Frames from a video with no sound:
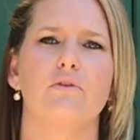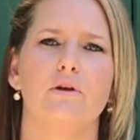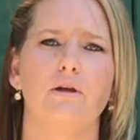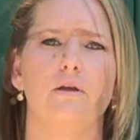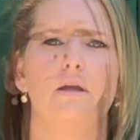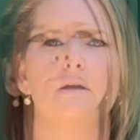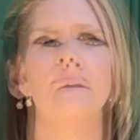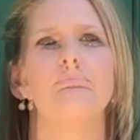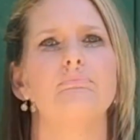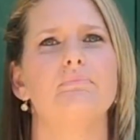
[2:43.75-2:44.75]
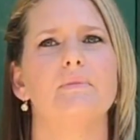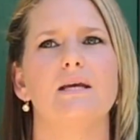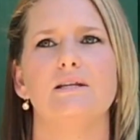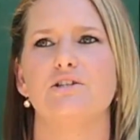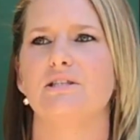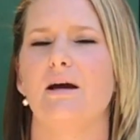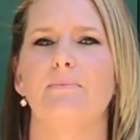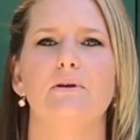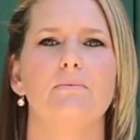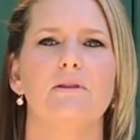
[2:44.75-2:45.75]
for the healing. It just
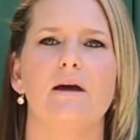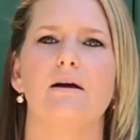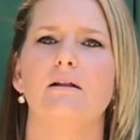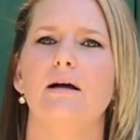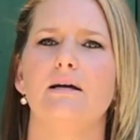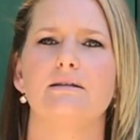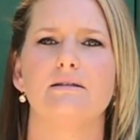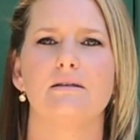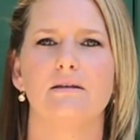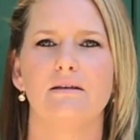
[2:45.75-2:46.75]
happened to be that class.